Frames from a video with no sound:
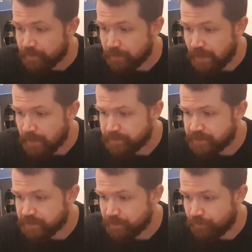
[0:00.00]
The
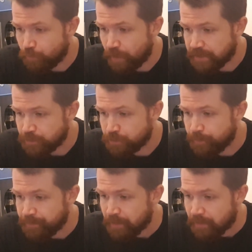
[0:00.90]
Leipzig
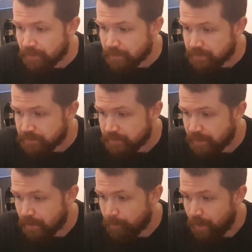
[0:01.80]
writer
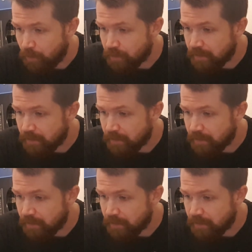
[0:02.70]
Paul